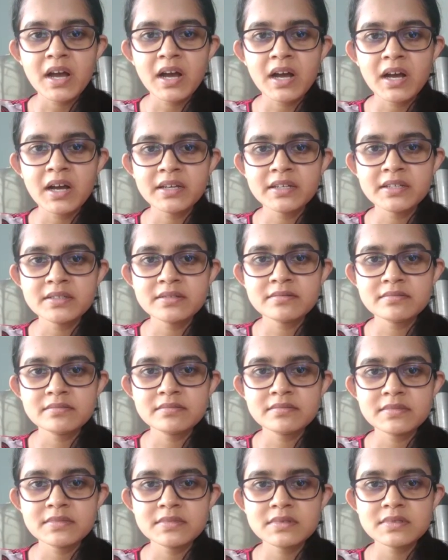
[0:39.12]
I
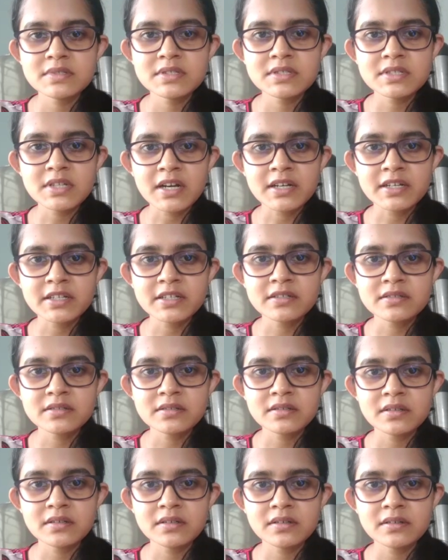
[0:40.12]

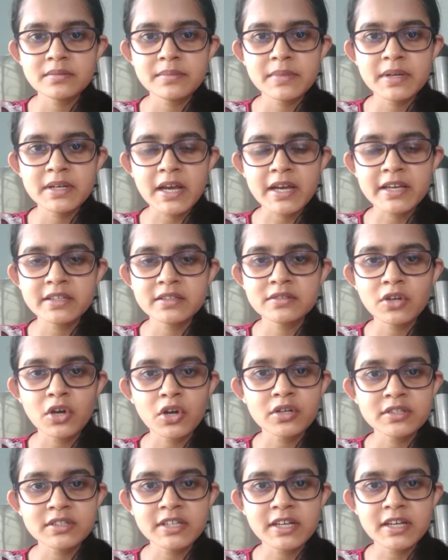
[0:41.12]

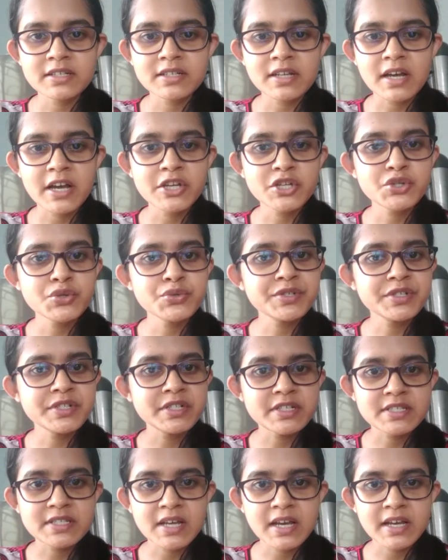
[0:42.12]
thought that I should
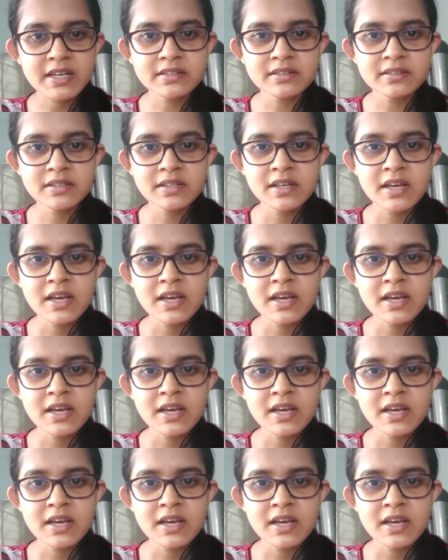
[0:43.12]
resign,